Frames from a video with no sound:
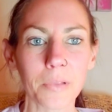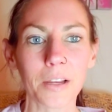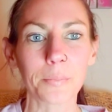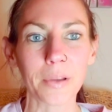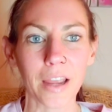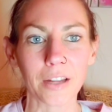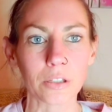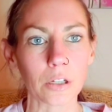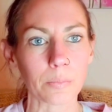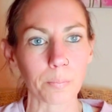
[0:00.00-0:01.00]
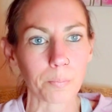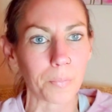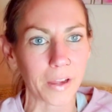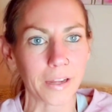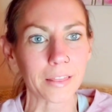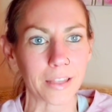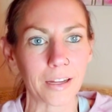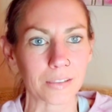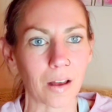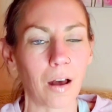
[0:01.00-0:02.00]
me begin to pick
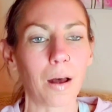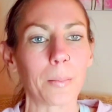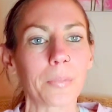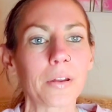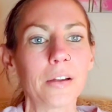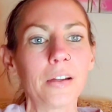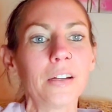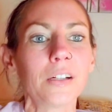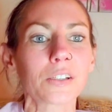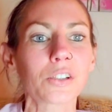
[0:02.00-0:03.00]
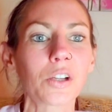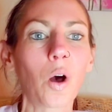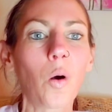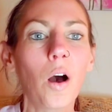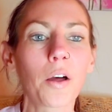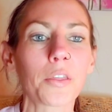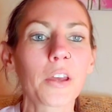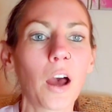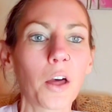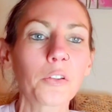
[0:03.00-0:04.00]
things up. So
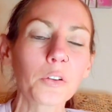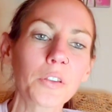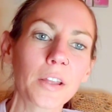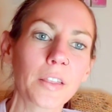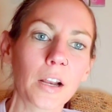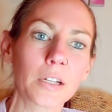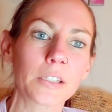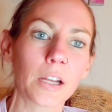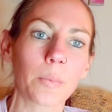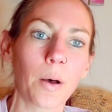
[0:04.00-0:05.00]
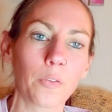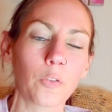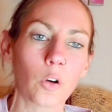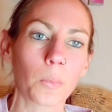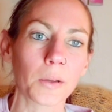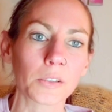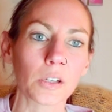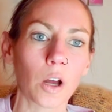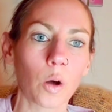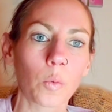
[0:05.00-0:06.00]
the other thing that I did about 4
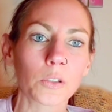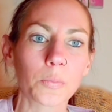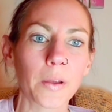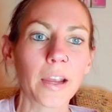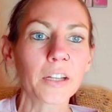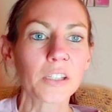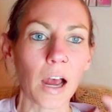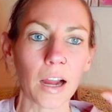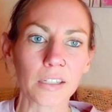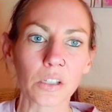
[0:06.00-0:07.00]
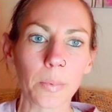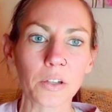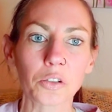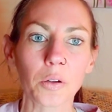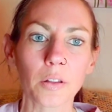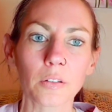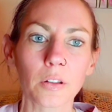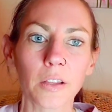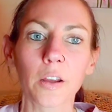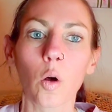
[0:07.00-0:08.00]
months ago was begin to
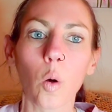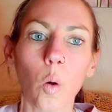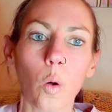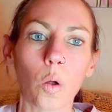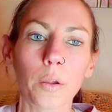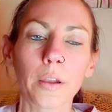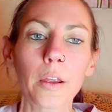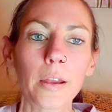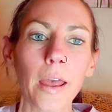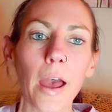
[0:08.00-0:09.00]
isometrically hold